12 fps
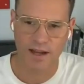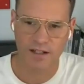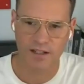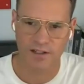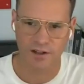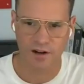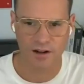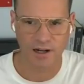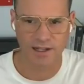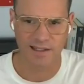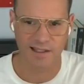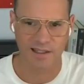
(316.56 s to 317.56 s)
we actually
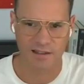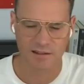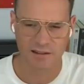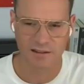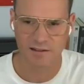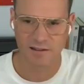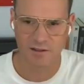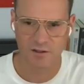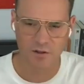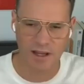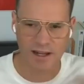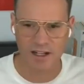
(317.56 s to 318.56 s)
started as a
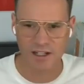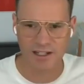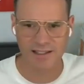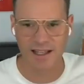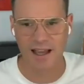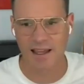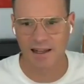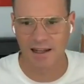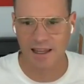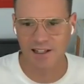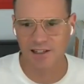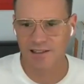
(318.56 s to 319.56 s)
kind of design
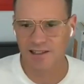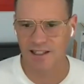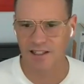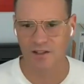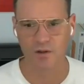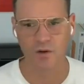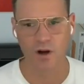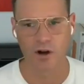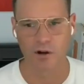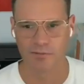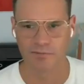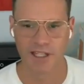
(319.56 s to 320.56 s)
agency
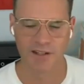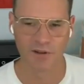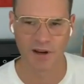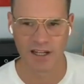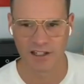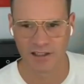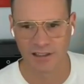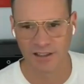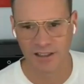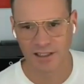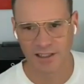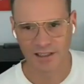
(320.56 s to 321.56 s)
duo, me and
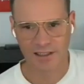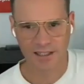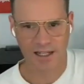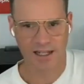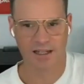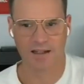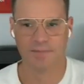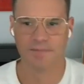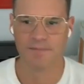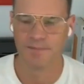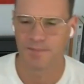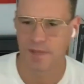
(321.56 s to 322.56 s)
Rachel,
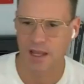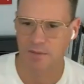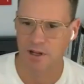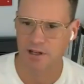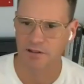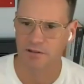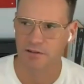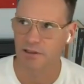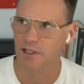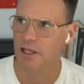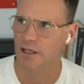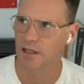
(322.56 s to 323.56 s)
um, about,
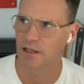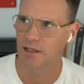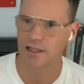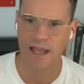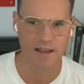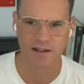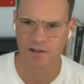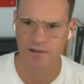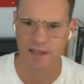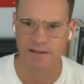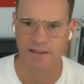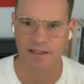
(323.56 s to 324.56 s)
yeah, in
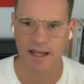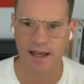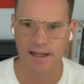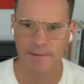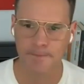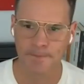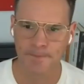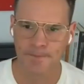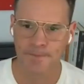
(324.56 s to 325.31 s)
2009.